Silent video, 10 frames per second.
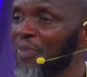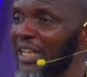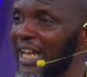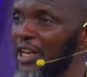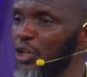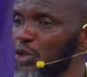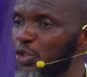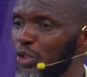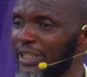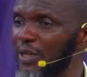that he used
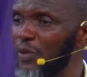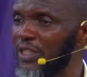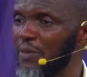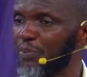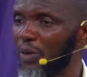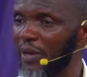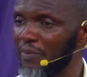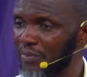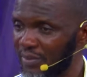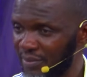to deal with sin
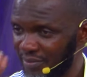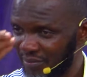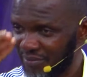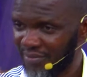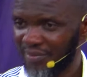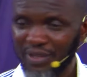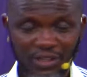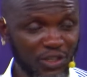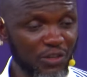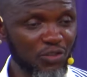problem
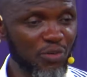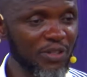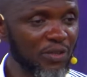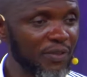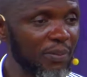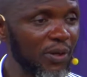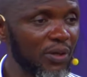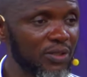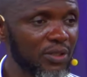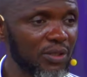is the instrument of the
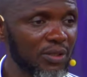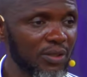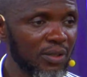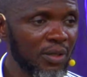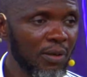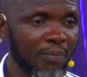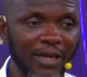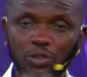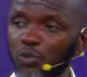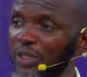blood.
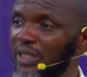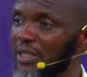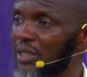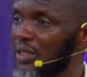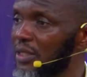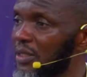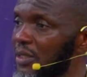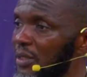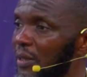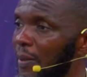Matthew
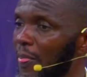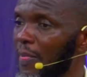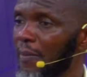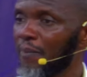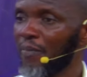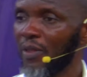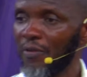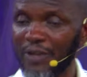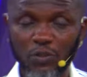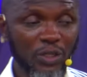26,
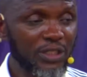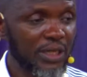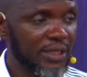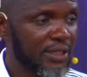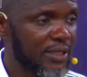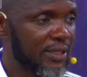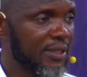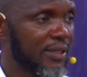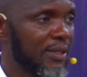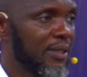verse 28.
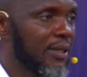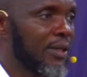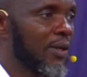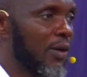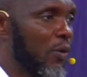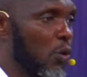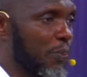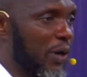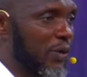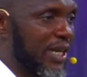We'll
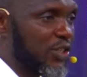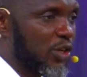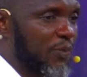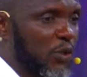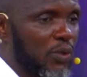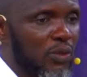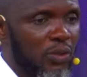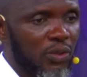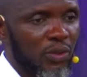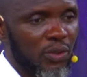pray with that scripture.
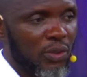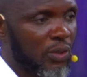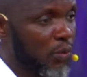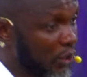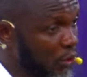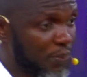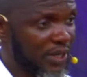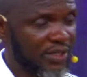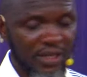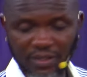We're going to pray
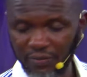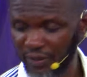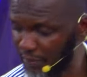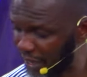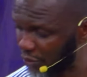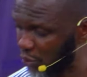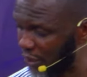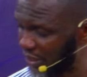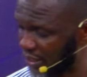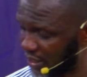extensively. Matthew
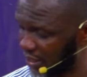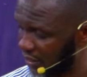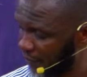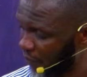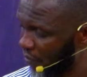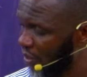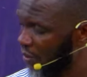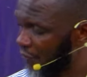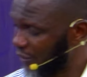26, verse